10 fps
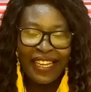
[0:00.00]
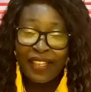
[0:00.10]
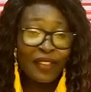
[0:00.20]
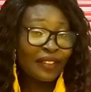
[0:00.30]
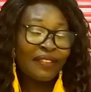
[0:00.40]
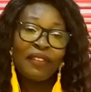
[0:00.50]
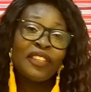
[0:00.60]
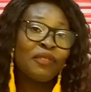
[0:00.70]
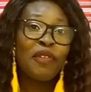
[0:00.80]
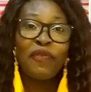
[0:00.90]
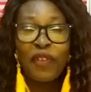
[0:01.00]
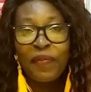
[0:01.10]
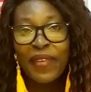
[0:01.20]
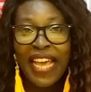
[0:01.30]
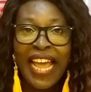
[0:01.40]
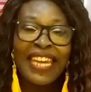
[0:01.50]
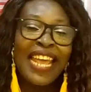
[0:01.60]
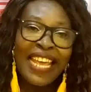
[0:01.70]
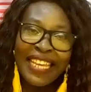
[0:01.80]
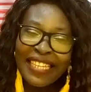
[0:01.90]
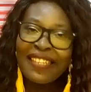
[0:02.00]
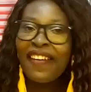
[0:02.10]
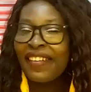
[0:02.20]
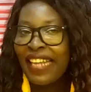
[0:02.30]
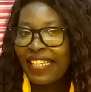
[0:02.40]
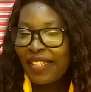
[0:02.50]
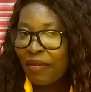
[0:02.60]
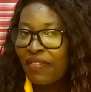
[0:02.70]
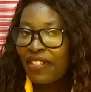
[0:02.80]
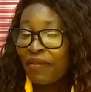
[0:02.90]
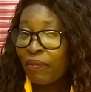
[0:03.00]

Don't watch me from behind. Hit on that subscription